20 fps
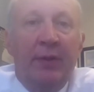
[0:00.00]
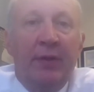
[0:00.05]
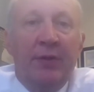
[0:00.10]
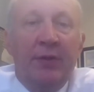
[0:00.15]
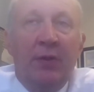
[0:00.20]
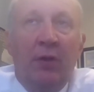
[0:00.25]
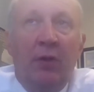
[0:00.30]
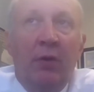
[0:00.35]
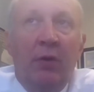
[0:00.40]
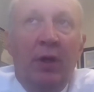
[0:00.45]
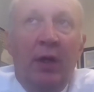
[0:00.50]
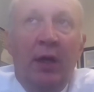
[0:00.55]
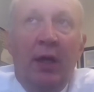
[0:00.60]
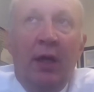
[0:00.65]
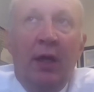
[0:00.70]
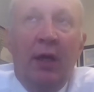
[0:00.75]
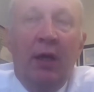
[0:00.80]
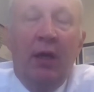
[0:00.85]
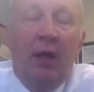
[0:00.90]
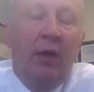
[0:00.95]
And so
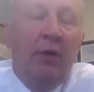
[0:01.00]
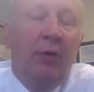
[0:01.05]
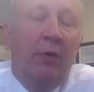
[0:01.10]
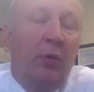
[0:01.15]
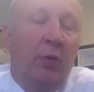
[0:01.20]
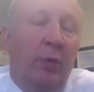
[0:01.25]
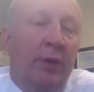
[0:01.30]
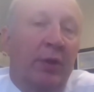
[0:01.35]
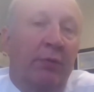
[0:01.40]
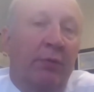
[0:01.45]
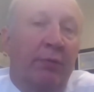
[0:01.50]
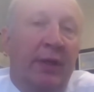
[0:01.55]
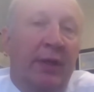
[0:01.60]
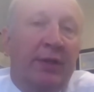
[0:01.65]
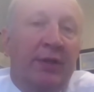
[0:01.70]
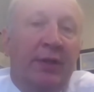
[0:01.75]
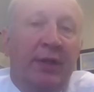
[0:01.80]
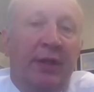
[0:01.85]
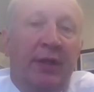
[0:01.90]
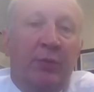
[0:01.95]
I don't know what the
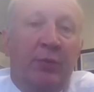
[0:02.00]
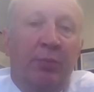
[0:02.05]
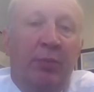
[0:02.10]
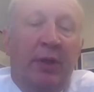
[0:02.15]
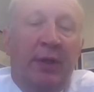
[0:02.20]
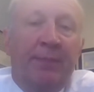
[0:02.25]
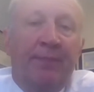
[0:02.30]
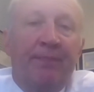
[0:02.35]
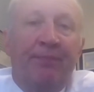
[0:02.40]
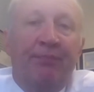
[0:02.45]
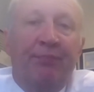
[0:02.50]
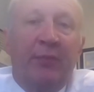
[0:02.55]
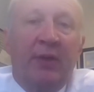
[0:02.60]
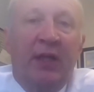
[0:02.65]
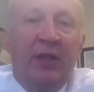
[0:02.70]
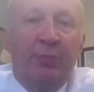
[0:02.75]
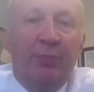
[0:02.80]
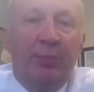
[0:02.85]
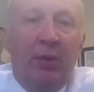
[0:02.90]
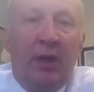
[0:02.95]
reason is, but
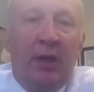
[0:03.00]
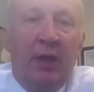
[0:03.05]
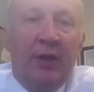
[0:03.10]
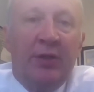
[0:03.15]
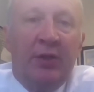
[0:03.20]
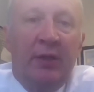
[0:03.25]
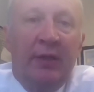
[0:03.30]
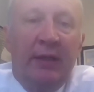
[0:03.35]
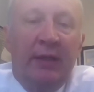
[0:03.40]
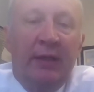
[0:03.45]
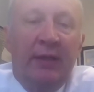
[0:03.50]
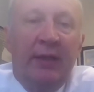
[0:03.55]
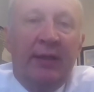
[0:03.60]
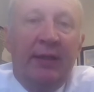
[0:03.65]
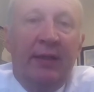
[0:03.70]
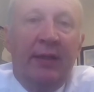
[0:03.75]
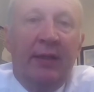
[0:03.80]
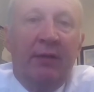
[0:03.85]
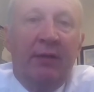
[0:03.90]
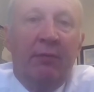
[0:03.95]
it's postulated
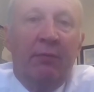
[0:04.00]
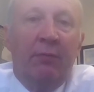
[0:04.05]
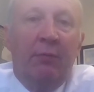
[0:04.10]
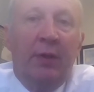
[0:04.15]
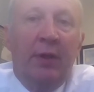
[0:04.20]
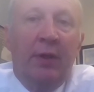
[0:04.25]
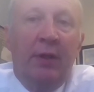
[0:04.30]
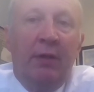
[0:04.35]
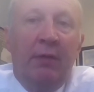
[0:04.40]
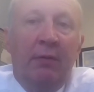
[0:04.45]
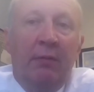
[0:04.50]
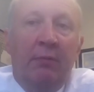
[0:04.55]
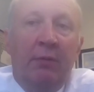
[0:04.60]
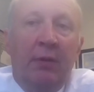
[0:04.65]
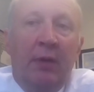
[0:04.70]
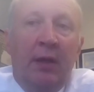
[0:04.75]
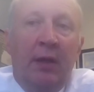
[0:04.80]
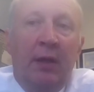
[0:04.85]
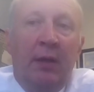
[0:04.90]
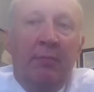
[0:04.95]
that the
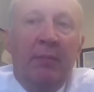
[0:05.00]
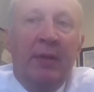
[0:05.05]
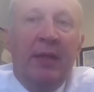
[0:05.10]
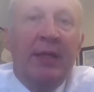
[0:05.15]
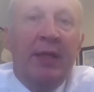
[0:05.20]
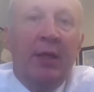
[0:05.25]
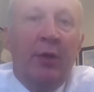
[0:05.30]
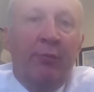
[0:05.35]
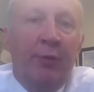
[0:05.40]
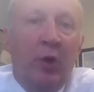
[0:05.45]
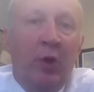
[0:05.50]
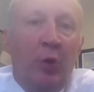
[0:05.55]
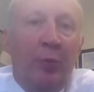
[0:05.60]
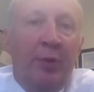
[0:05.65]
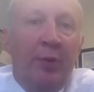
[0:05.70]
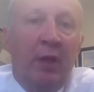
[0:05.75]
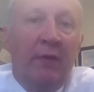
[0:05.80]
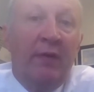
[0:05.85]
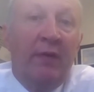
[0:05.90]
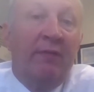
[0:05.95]
immediate
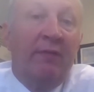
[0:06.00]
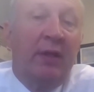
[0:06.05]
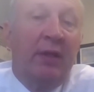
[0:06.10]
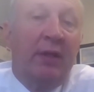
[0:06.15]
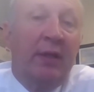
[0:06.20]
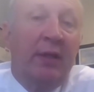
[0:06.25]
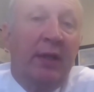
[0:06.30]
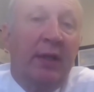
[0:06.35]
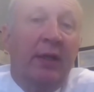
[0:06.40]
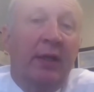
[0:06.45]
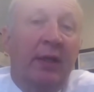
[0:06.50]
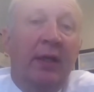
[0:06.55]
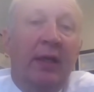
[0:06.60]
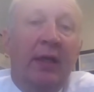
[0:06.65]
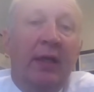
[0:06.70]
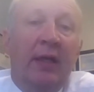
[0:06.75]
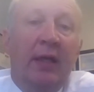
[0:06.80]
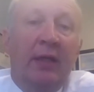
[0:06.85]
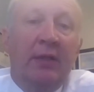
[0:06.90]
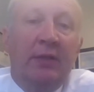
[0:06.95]
reopening of everything
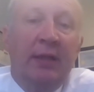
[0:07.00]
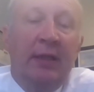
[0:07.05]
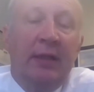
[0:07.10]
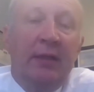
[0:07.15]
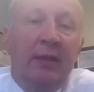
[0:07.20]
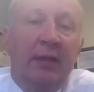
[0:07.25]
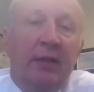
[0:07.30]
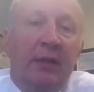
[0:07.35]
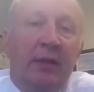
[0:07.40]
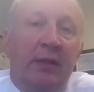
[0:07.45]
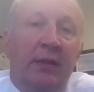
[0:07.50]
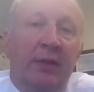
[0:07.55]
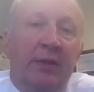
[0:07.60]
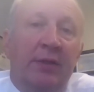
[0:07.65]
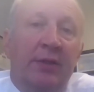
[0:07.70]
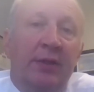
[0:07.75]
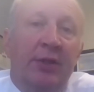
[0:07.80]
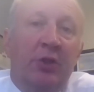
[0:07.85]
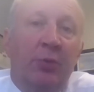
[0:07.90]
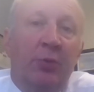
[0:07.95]
has led to the
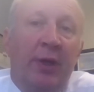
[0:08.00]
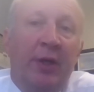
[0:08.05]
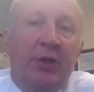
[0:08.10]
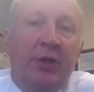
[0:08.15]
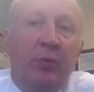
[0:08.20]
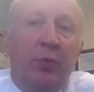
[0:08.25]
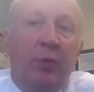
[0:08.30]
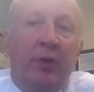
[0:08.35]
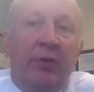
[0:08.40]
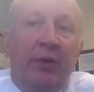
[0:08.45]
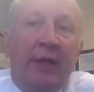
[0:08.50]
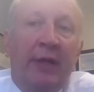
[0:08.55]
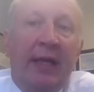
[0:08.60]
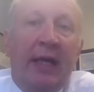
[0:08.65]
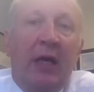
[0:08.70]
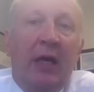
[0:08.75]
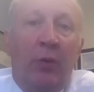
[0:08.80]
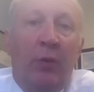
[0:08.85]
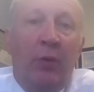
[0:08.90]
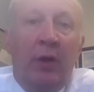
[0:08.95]
situation we're in
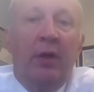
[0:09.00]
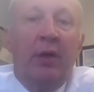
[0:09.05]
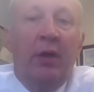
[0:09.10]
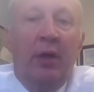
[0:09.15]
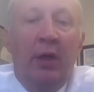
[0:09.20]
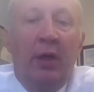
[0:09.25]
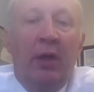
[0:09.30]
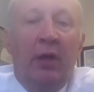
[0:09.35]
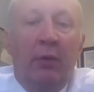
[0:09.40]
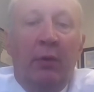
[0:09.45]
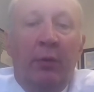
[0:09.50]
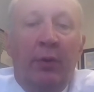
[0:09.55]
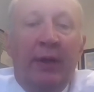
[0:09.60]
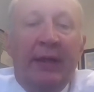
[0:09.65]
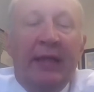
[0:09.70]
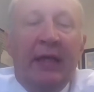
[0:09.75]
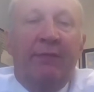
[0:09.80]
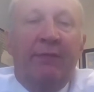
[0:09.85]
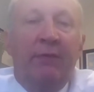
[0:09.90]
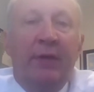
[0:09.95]
now, where we're
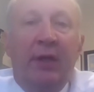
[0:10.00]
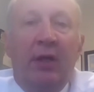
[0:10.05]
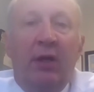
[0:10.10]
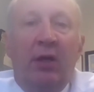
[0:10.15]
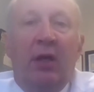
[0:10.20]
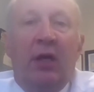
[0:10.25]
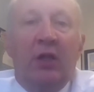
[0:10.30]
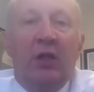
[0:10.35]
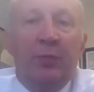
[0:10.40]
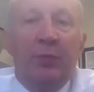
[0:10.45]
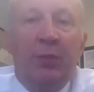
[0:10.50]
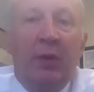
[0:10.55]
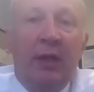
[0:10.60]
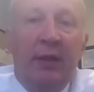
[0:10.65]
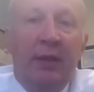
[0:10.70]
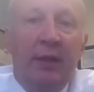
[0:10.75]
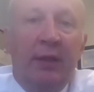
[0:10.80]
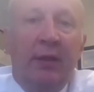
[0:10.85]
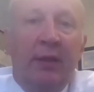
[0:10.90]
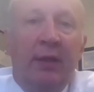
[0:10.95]
definitely a hot
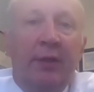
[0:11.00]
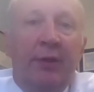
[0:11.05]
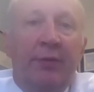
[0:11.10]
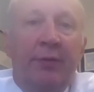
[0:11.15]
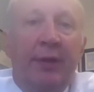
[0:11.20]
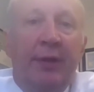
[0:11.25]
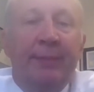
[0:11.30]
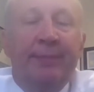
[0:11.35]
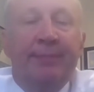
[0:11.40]
spot in the country.